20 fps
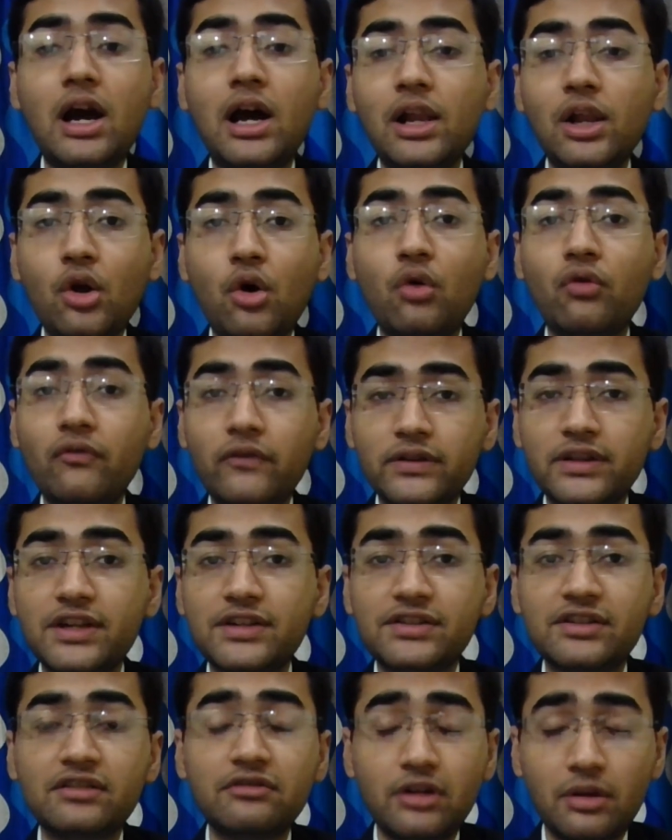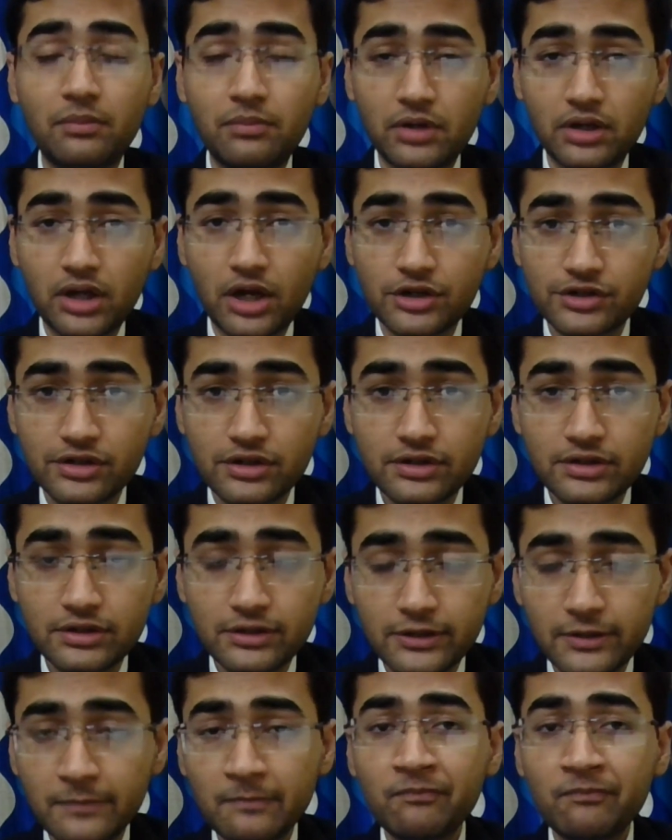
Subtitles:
along with its repercussions?